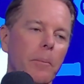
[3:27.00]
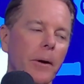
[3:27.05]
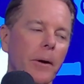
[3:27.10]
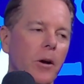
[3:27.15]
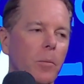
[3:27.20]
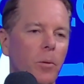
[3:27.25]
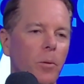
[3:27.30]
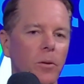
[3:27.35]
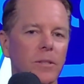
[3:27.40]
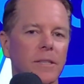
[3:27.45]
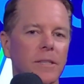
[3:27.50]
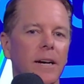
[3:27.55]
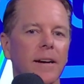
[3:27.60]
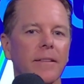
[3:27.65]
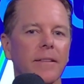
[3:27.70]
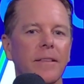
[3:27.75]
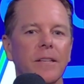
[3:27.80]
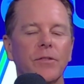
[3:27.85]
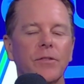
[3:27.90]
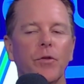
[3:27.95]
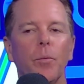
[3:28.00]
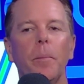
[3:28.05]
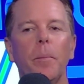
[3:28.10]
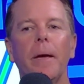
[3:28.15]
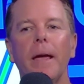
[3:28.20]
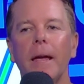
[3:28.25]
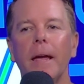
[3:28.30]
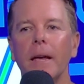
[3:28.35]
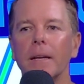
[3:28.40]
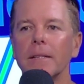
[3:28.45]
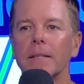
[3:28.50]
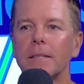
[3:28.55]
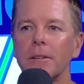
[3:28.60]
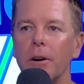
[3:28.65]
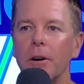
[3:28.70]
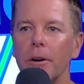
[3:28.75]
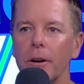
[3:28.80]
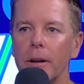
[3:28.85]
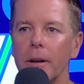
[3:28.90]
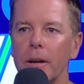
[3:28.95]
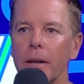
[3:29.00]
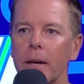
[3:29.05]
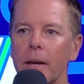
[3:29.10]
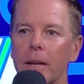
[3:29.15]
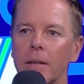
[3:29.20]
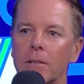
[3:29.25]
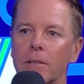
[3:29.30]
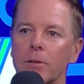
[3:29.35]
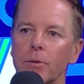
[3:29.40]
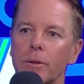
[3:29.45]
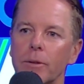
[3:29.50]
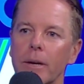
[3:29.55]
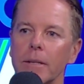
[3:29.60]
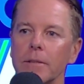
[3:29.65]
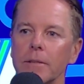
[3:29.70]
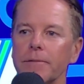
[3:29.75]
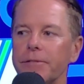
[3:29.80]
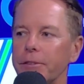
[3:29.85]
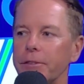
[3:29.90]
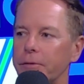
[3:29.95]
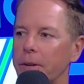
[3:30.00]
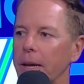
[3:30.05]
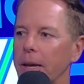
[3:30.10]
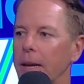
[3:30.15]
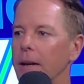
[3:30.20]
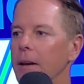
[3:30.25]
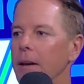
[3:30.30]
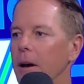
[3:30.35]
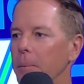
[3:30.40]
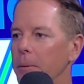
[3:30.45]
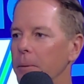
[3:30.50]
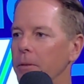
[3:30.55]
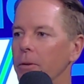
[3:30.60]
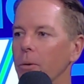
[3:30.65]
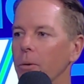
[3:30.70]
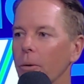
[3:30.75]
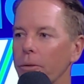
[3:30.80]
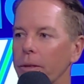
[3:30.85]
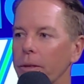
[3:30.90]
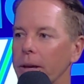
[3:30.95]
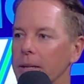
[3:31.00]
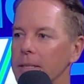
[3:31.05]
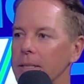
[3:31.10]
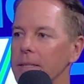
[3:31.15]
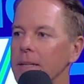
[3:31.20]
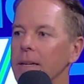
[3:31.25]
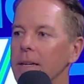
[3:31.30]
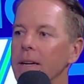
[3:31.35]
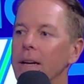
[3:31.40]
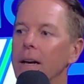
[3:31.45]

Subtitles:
The pickleball side of things for me started in 2015 up in the Northeast.